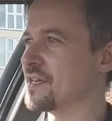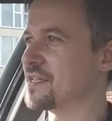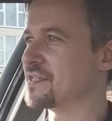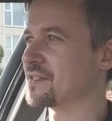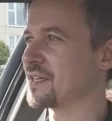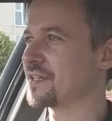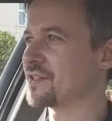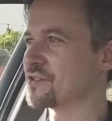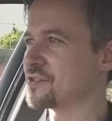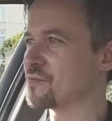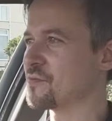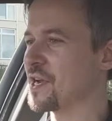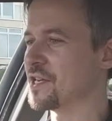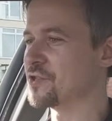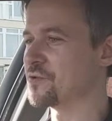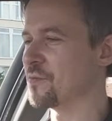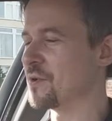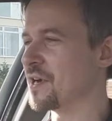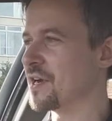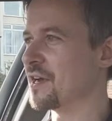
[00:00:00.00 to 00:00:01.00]
It's like a
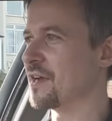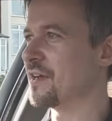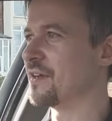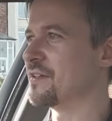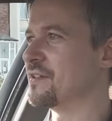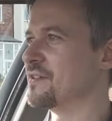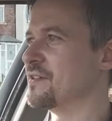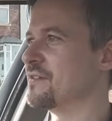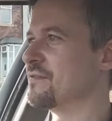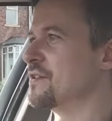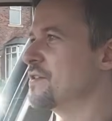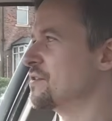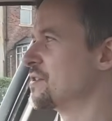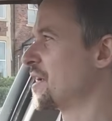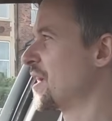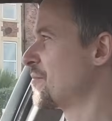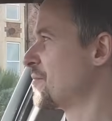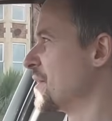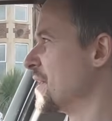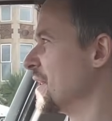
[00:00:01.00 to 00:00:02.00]
switch where if you
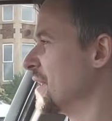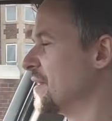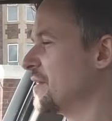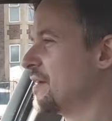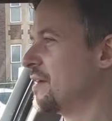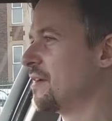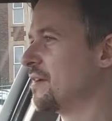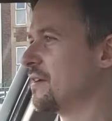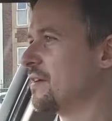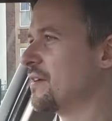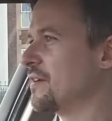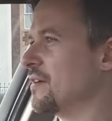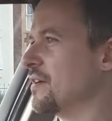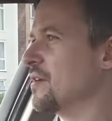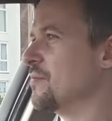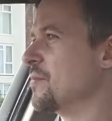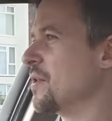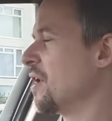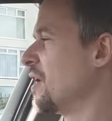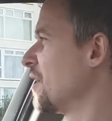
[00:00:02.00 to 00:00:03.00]
tap it
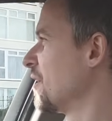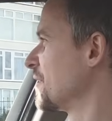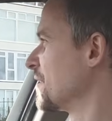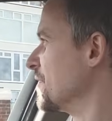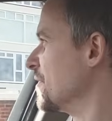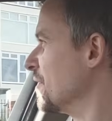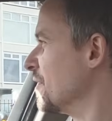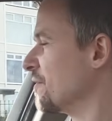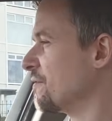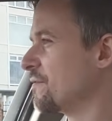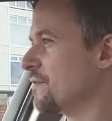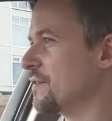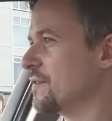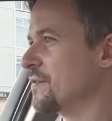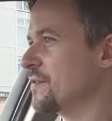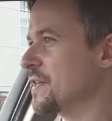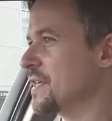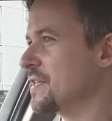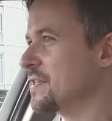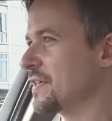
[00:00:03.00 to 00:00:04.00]
hard enough,
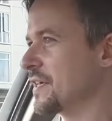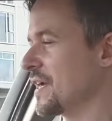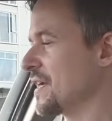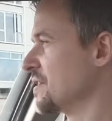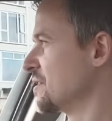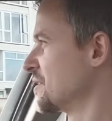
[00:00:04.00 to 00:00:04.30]
the indicator